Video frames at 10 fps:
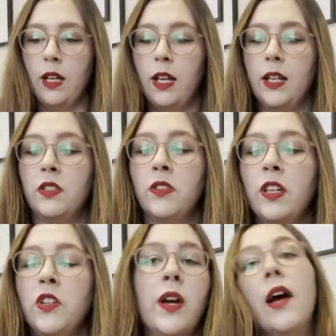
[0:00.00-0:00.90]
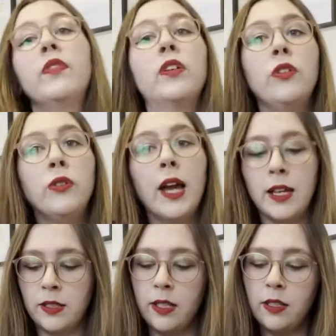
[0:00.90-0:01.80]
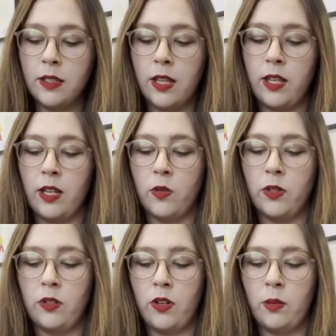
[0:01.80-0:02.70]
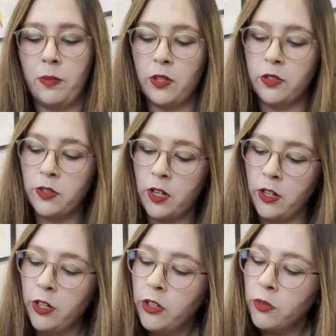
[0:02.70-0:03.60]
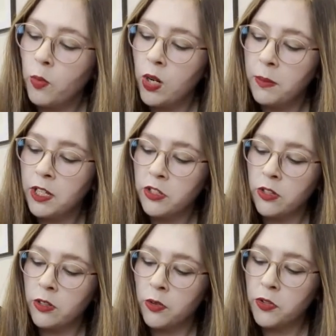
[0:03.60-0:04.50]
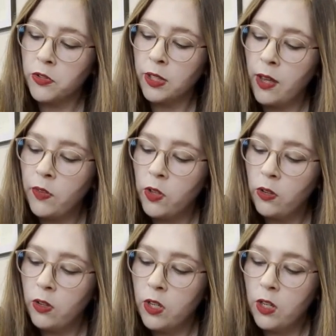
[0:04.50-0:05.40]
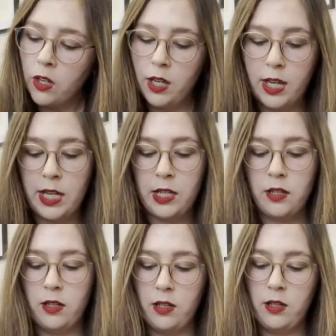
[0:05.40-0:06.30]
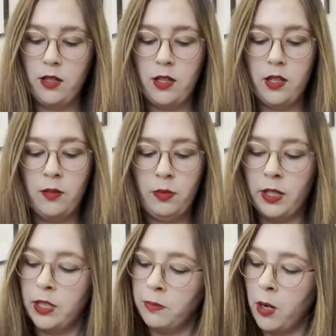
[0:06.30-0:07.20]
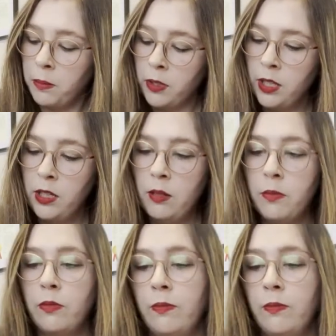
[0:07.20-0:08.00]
And so then you have your U gaskets, and they go on top of the starter. You want to make sure those are level and in place properly.